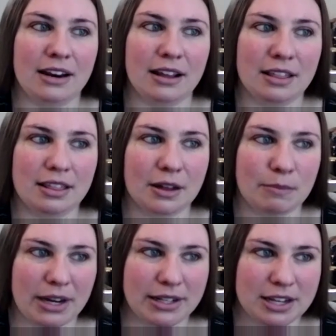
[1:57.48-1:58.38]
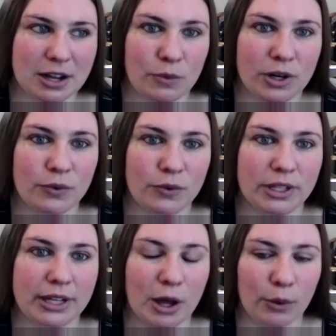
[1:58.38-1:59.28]
And the mindset
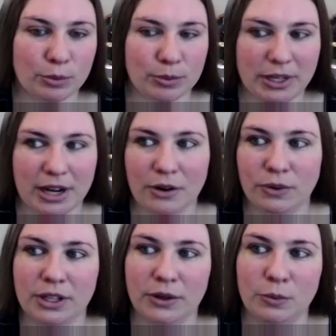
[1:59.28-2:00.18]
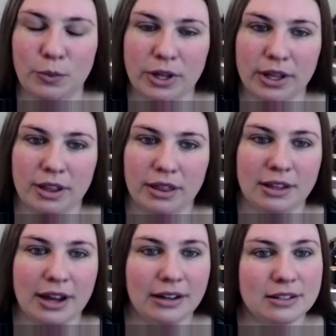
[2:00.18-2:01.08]
work really helped me not only
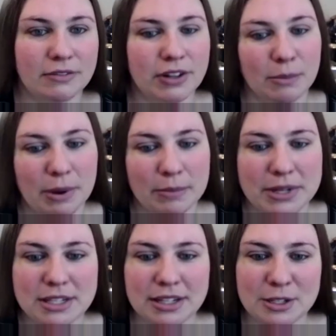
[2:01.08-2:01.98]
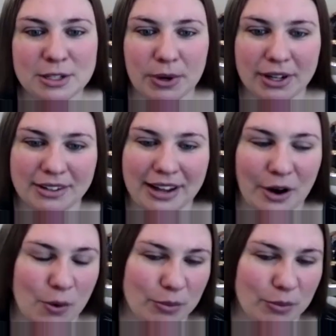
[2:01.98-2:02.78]
with getting stuff done in my business, but